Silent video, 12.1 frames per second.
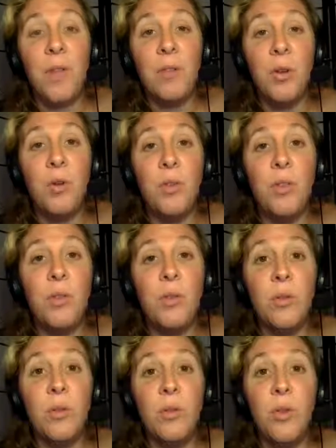those
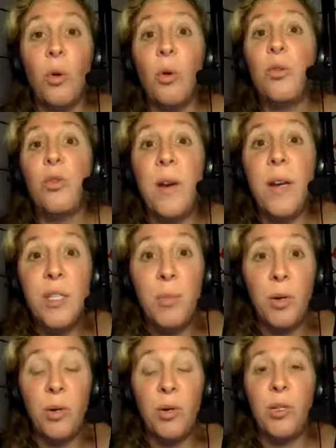
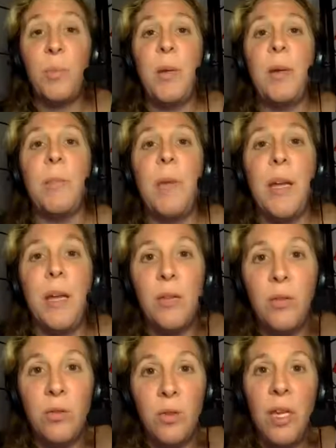neurotransmitters being made,
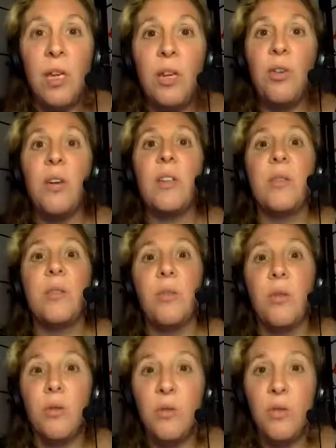to increase those
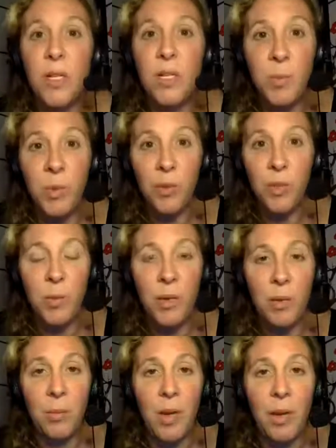neurotransmitters
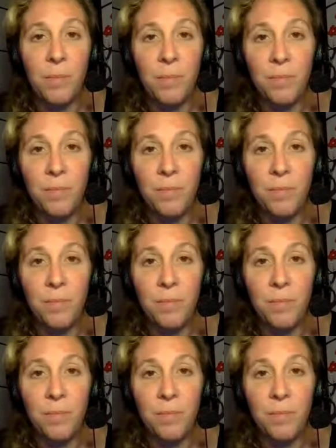being made.